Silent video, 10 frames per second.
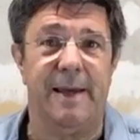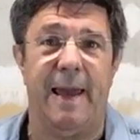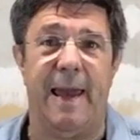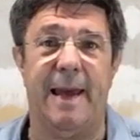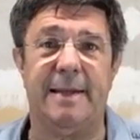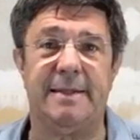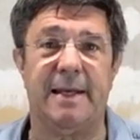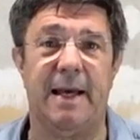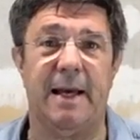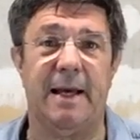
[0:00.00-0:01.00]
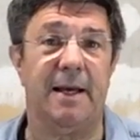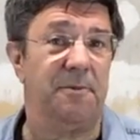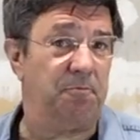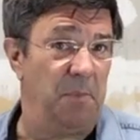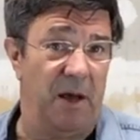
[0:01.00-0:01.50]
And
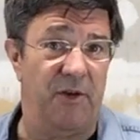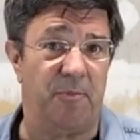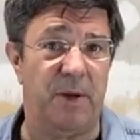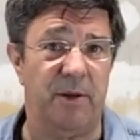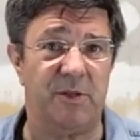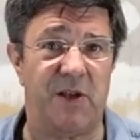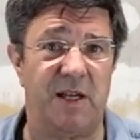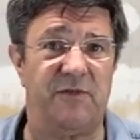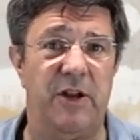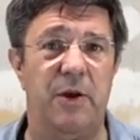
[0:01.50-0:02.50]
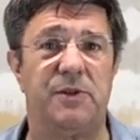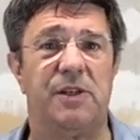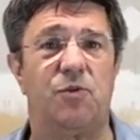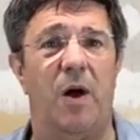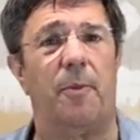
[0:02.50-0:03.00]
other Printable Science videos
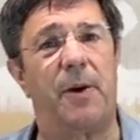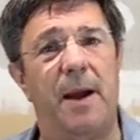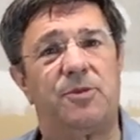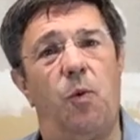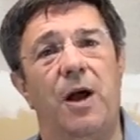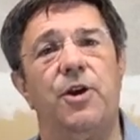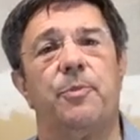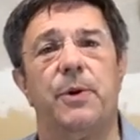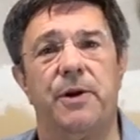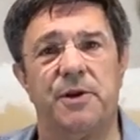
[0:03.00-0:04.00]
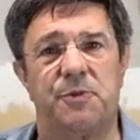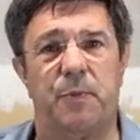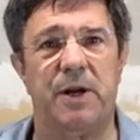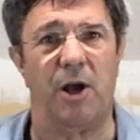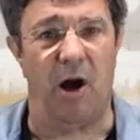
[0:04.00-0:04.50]
as well, perhaps while your printer is
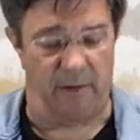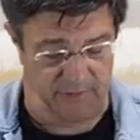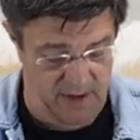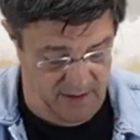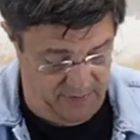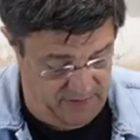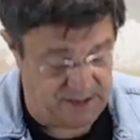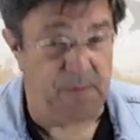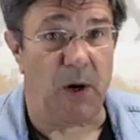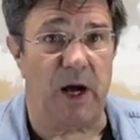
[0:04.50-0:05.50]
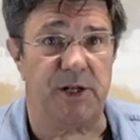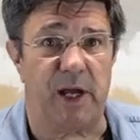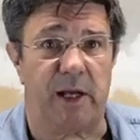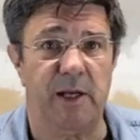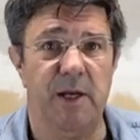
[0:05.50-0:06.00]
printing off this
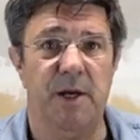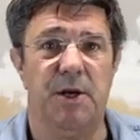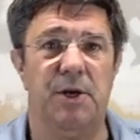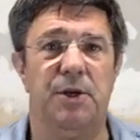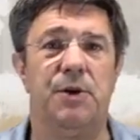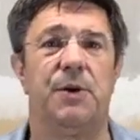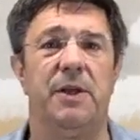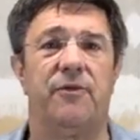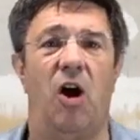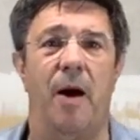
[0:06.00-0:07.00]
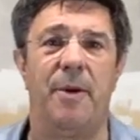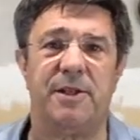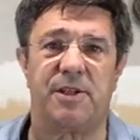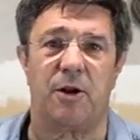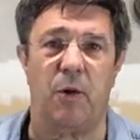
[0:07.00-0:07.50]
project. You can leave
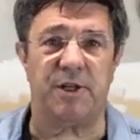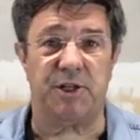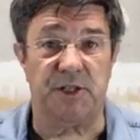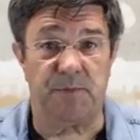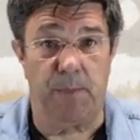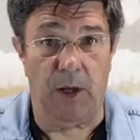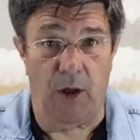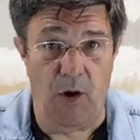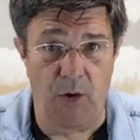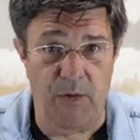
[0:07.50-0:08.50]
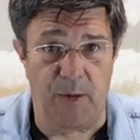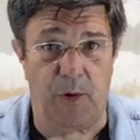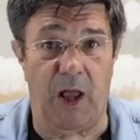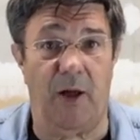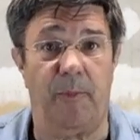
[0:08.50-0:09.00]
comments and questions below that
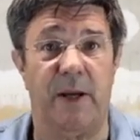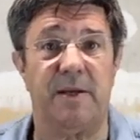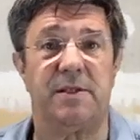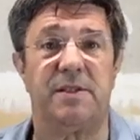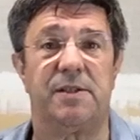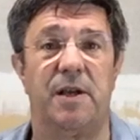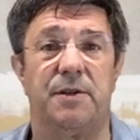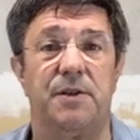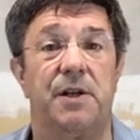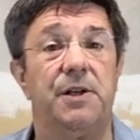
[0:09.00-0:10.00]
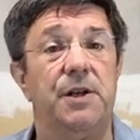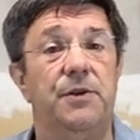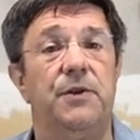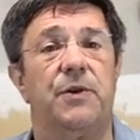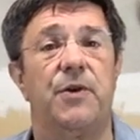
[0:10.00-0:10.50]
will help us to
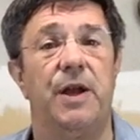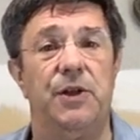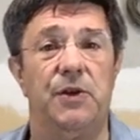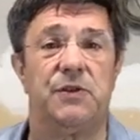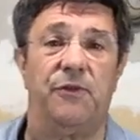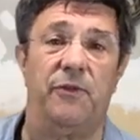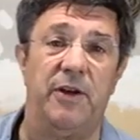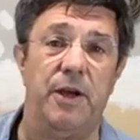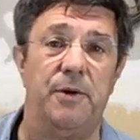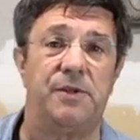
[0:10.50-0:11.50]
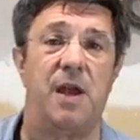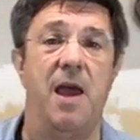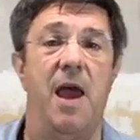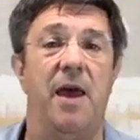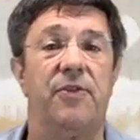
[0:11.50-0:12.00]
continue to create useful videos
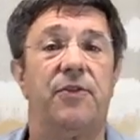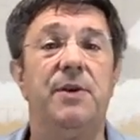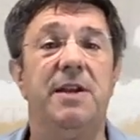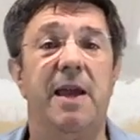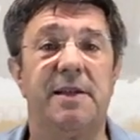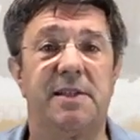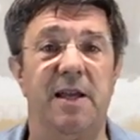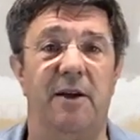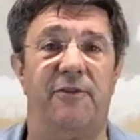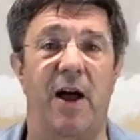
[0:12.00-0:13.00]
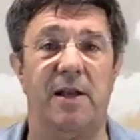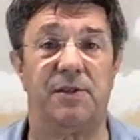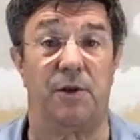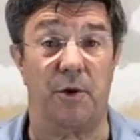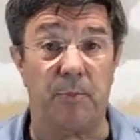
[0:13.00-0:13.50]
and 3D STL files
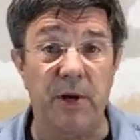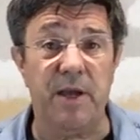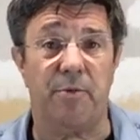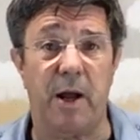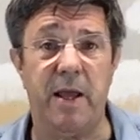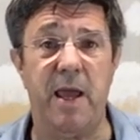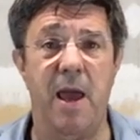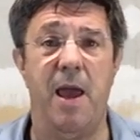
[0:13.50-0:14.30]
that are pretty ready